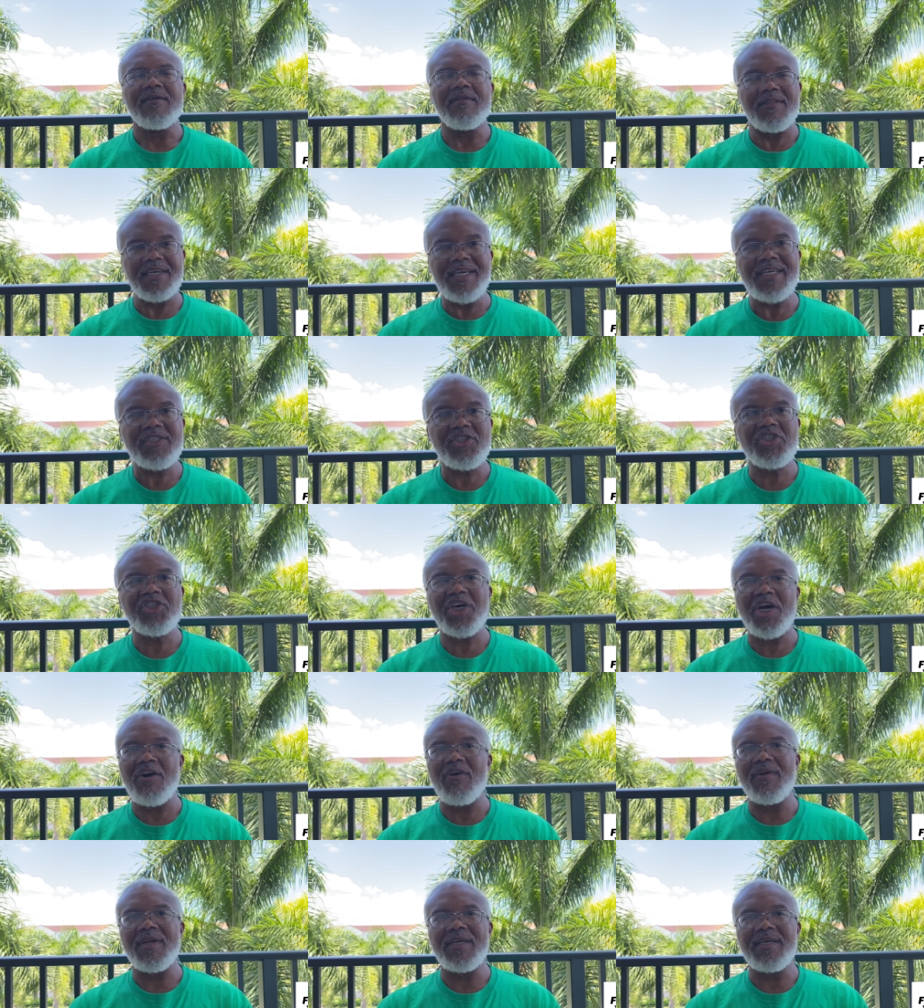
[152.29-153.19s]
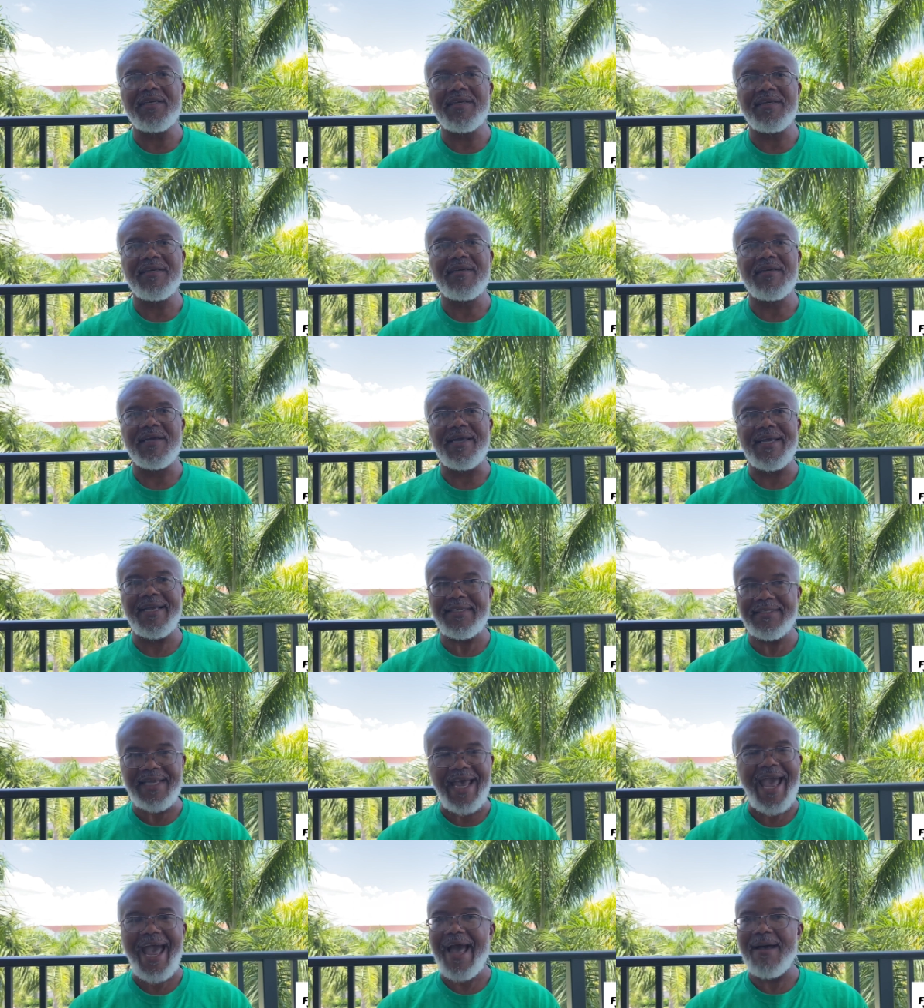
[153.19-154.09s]
this journey
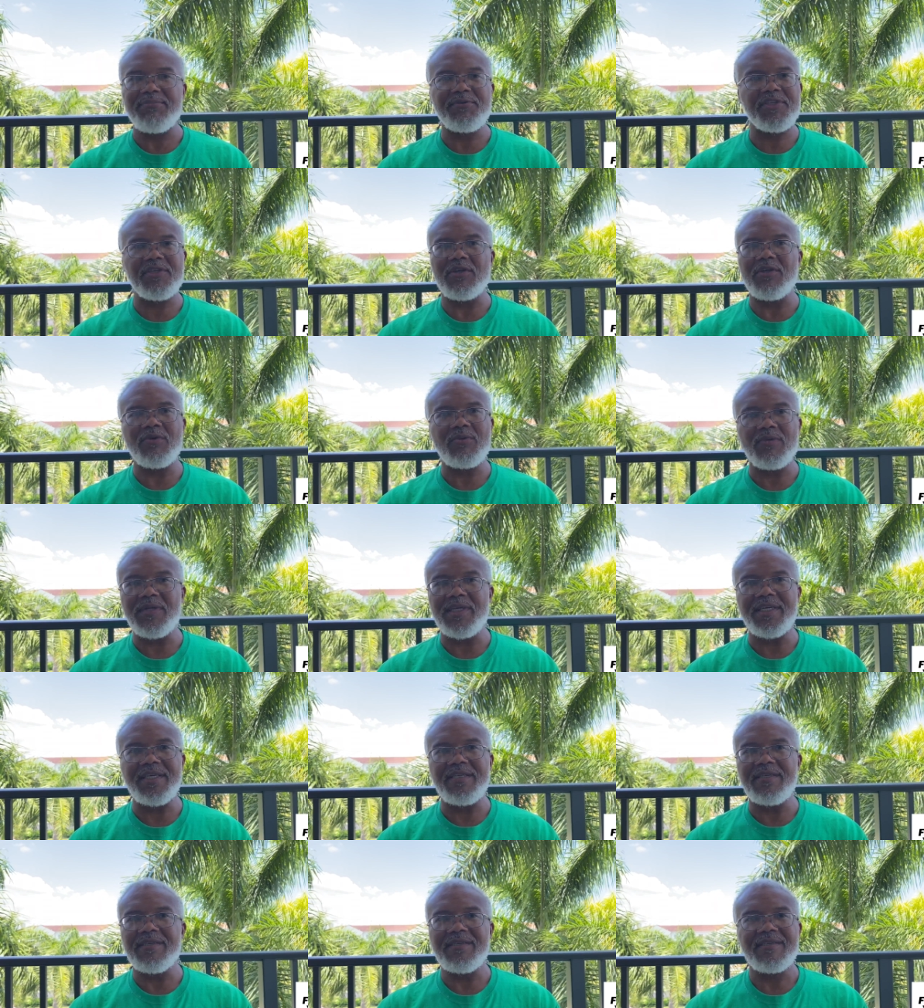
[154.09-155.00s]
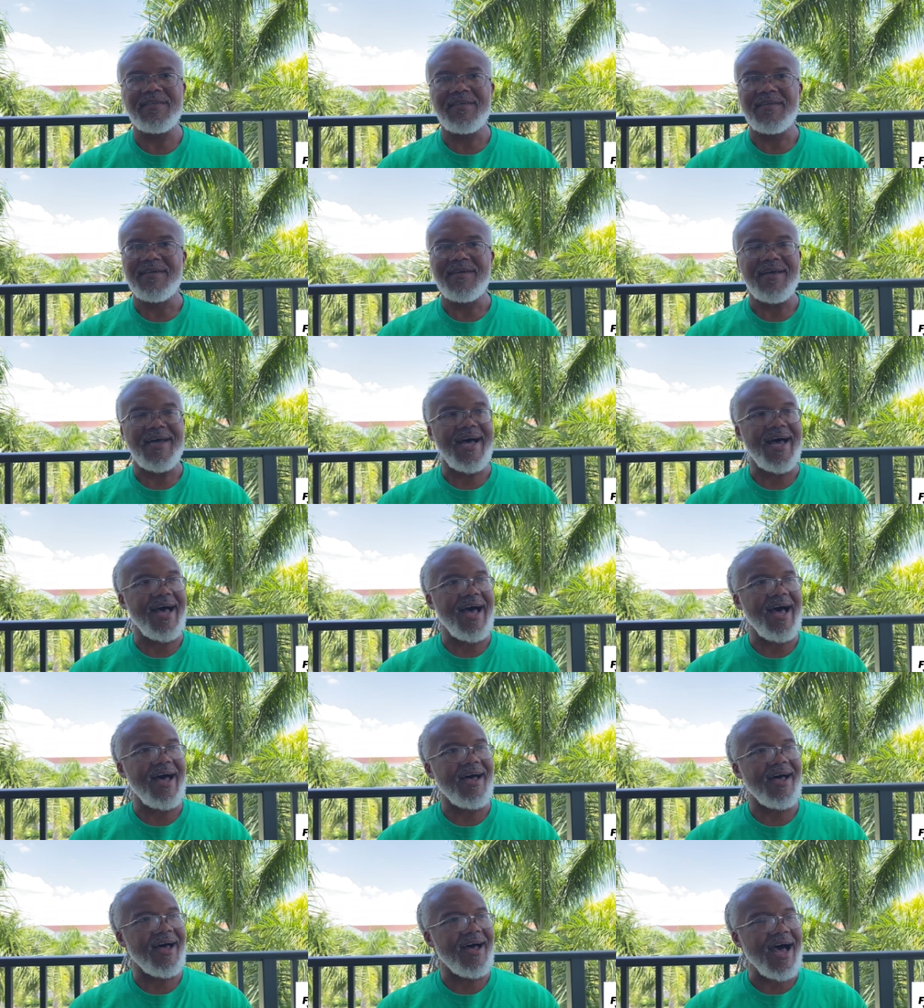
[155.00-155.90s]
is absolutely,
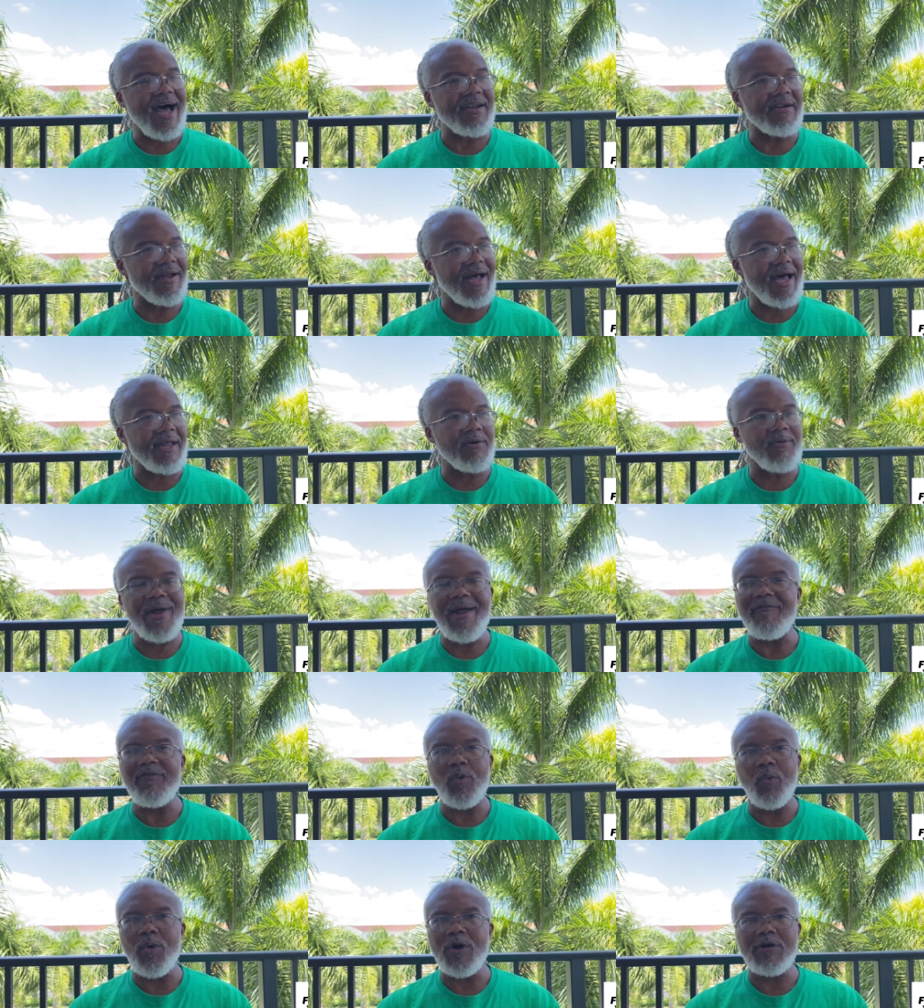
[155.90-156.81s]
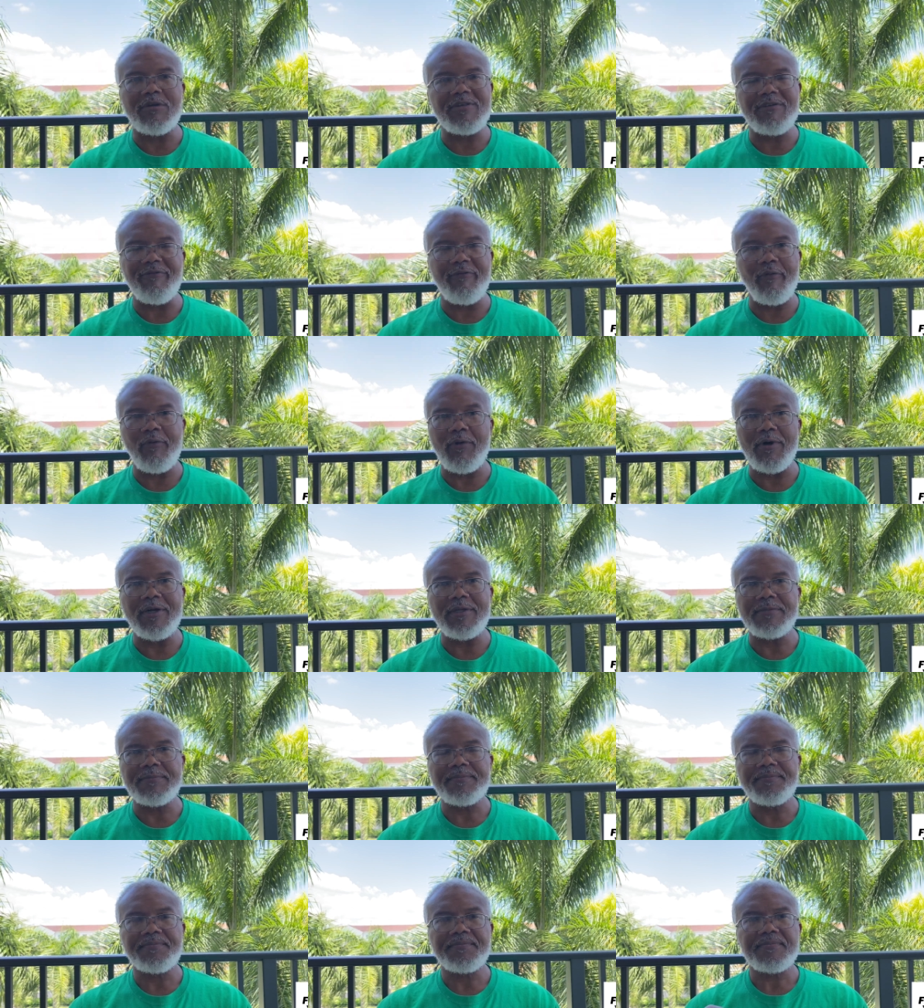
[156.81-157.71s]
I, I, I don't have the words for it.
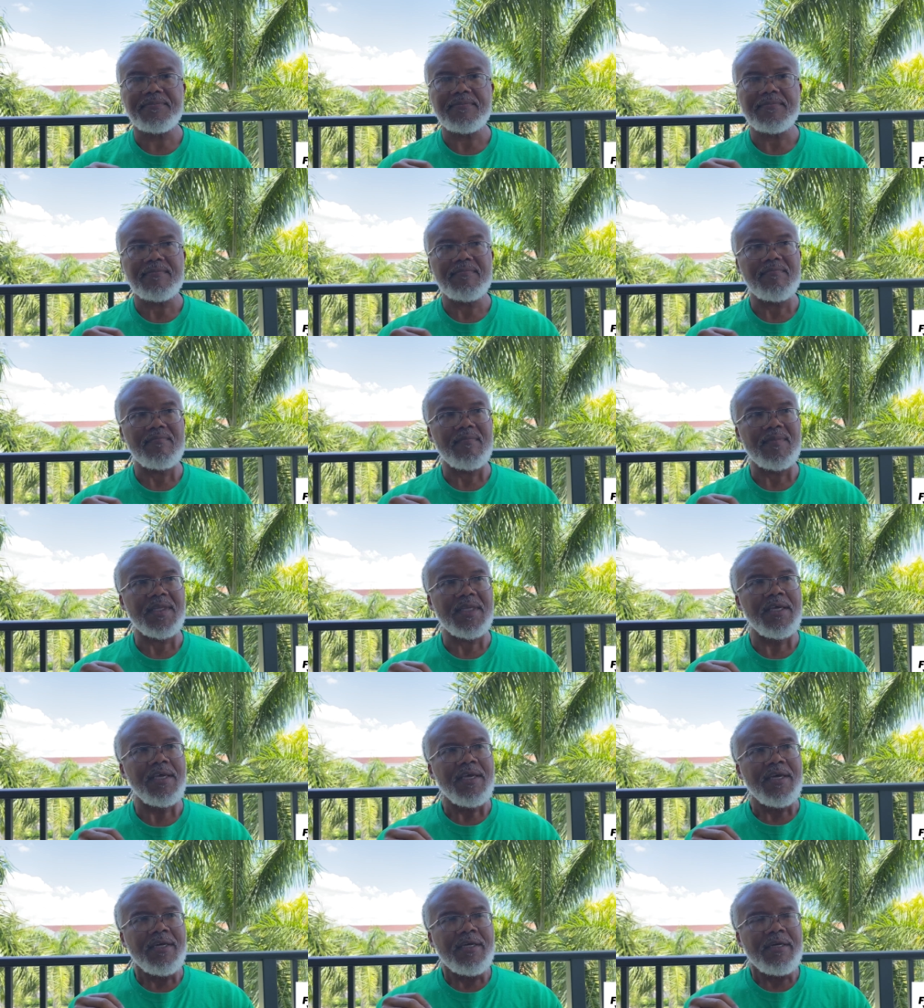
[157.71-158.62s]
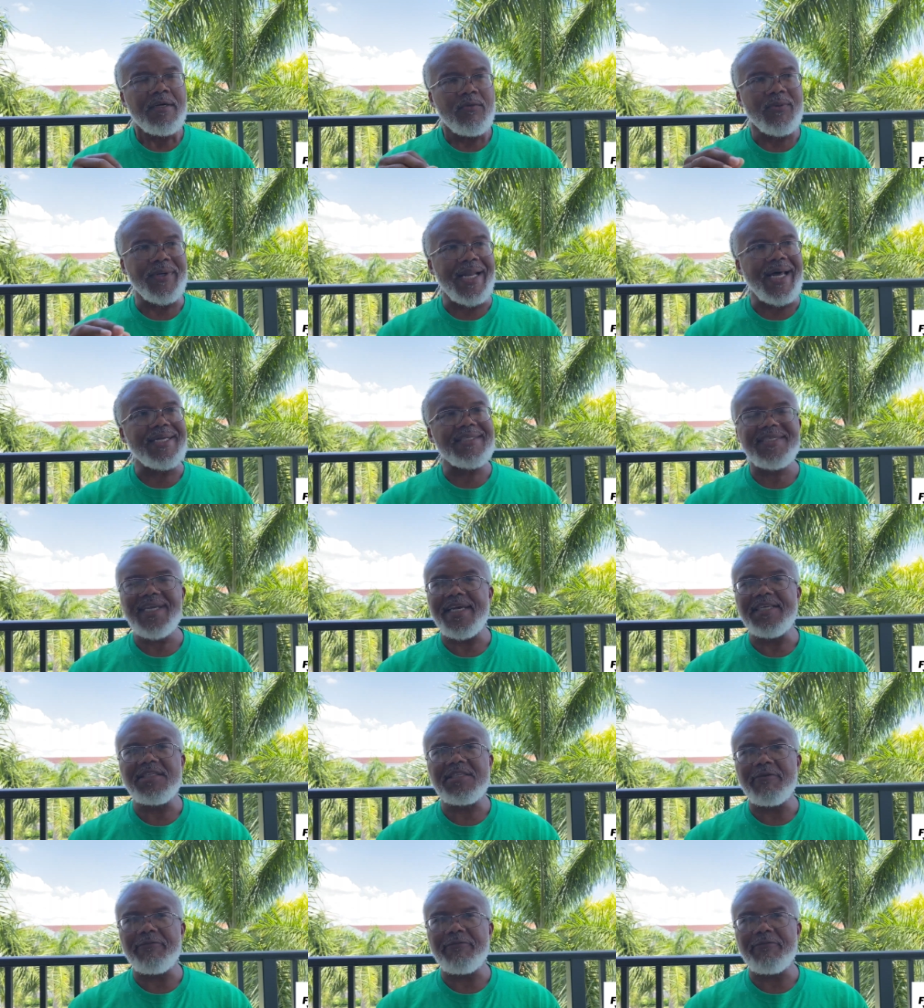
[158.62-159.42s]
When I taste